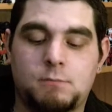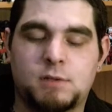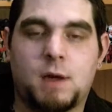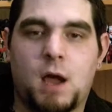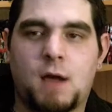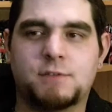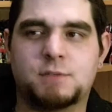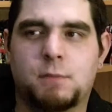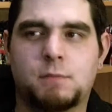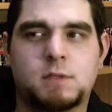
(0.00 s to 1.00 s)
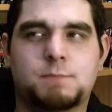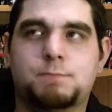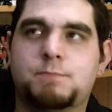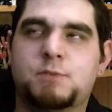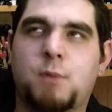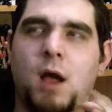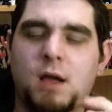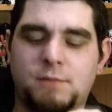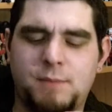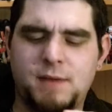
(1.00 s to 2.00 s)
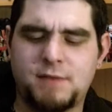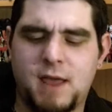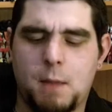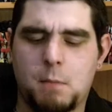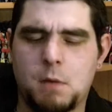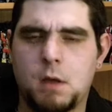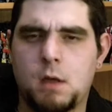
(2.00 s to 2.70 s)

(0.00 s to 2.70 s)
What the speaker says: With with a spark of bit of him